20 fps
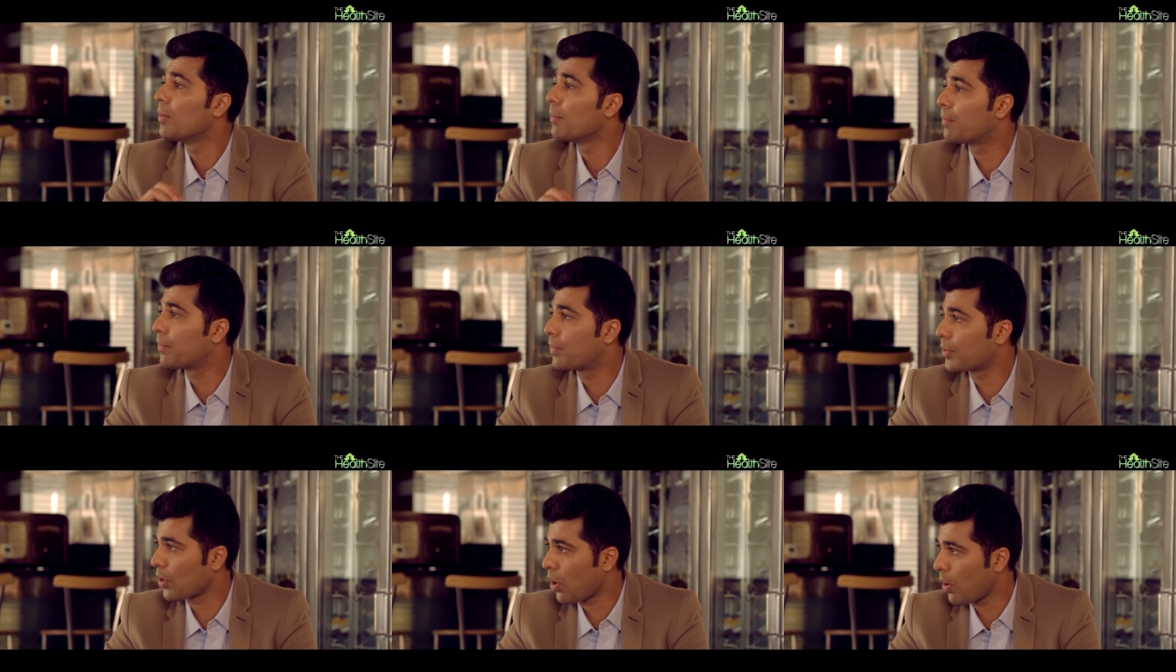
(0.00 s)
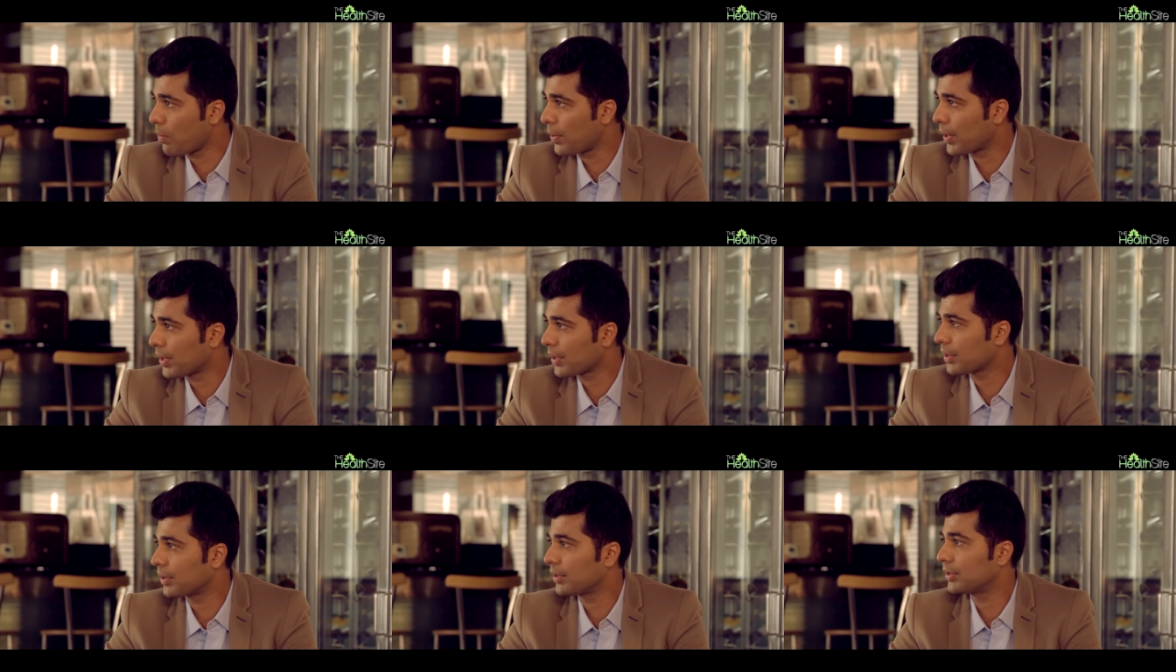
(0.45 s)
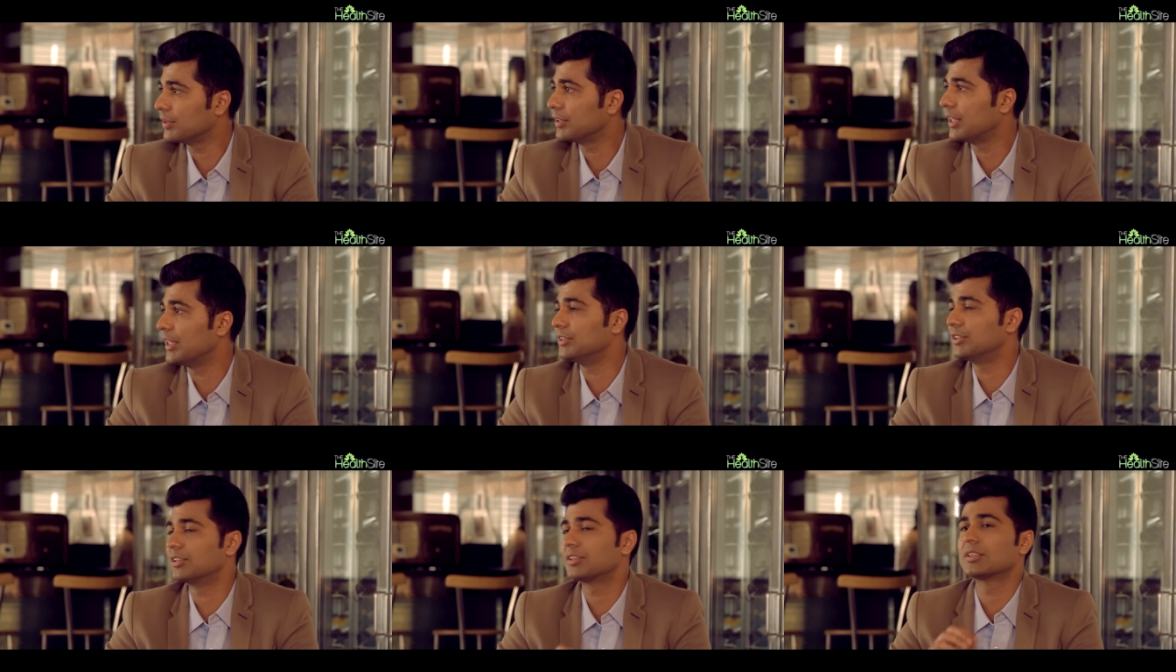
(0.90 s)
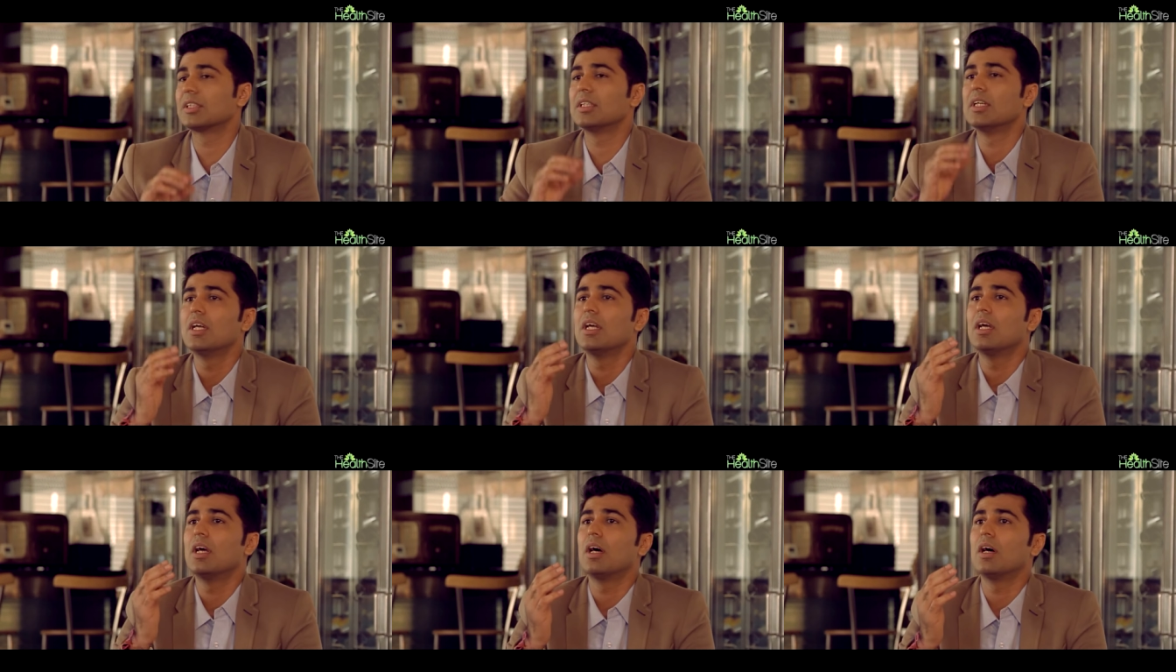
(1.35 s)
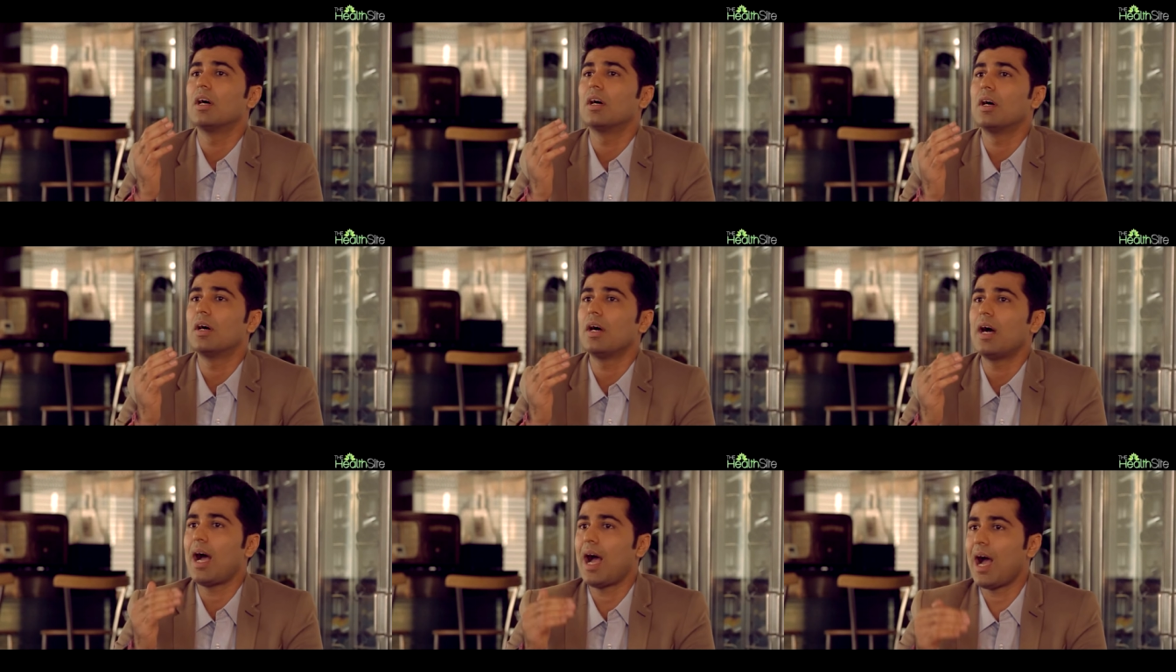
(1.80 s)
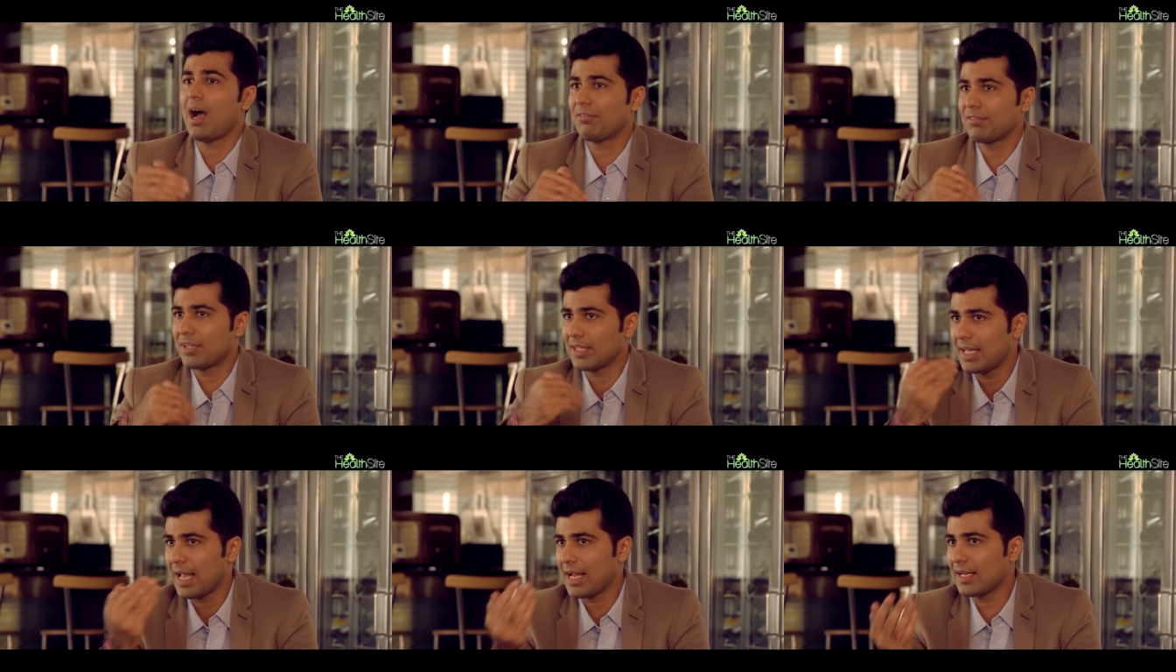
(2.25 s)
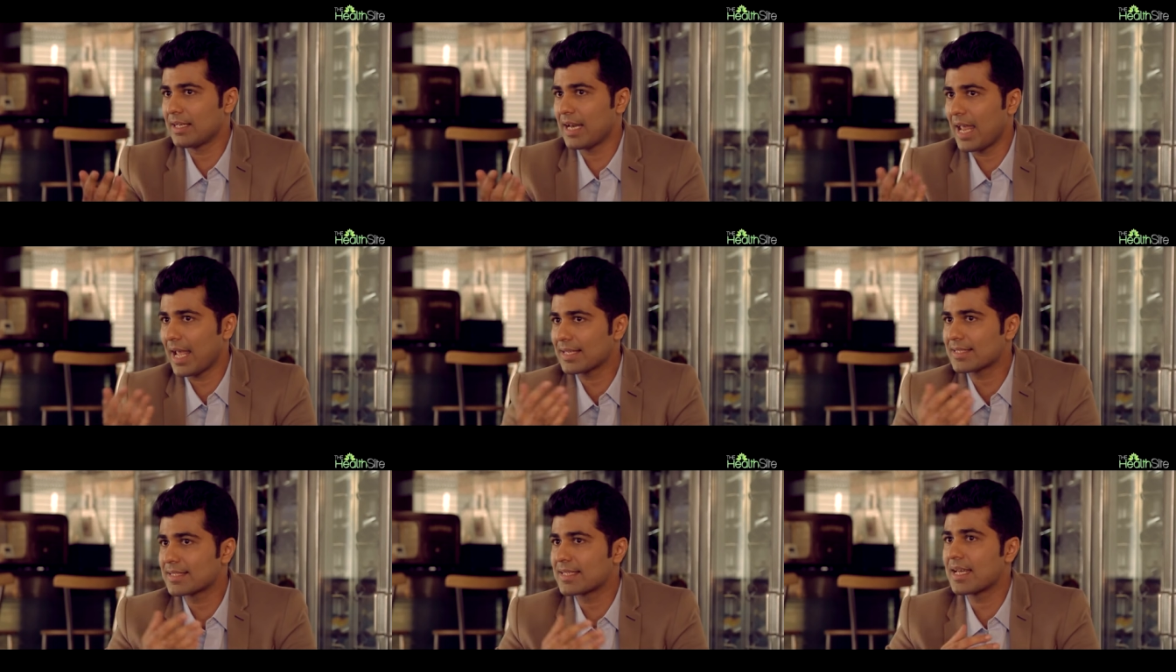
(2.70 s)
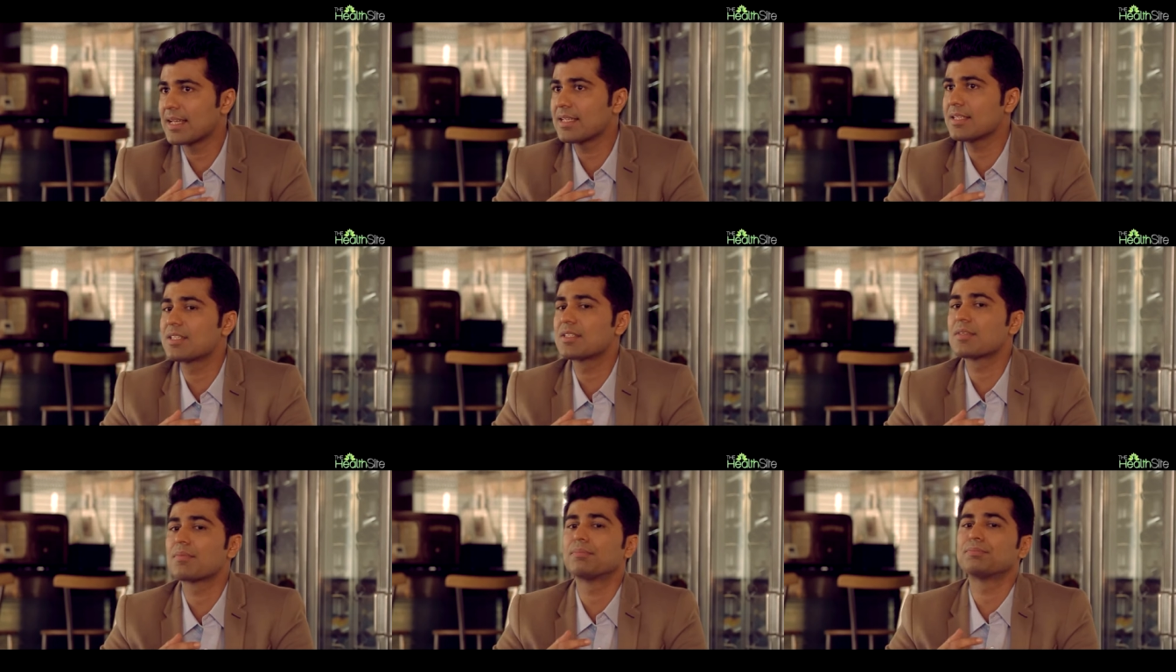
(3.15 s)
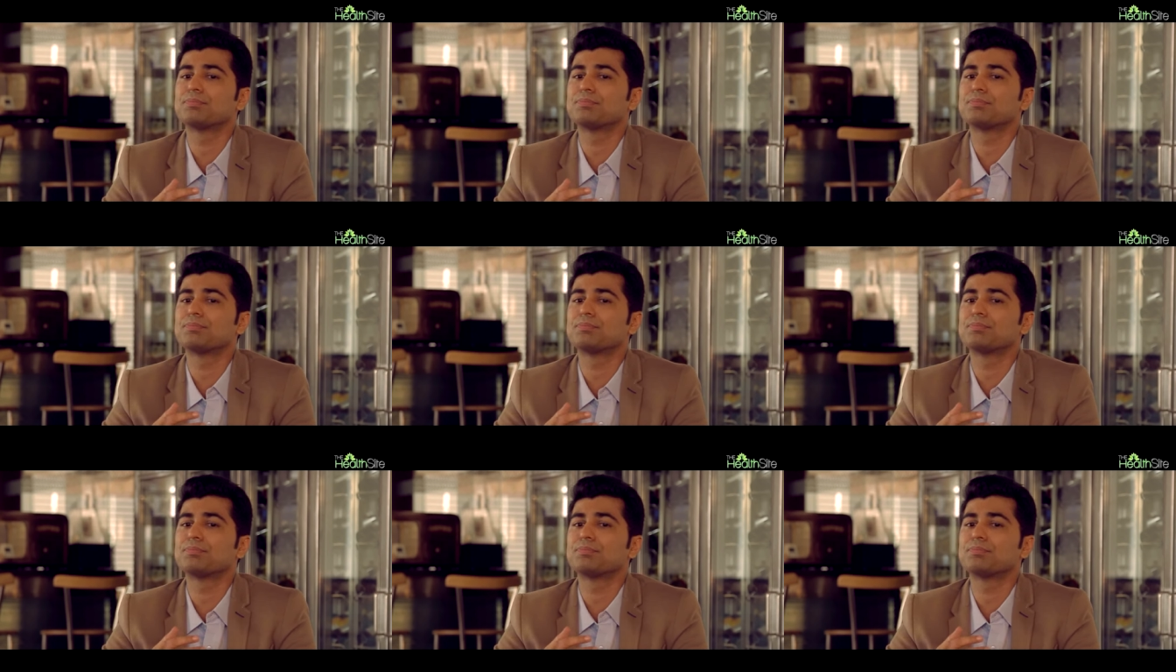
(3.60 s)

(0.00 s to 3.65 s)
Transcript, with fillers: right, proper this. After that, next is,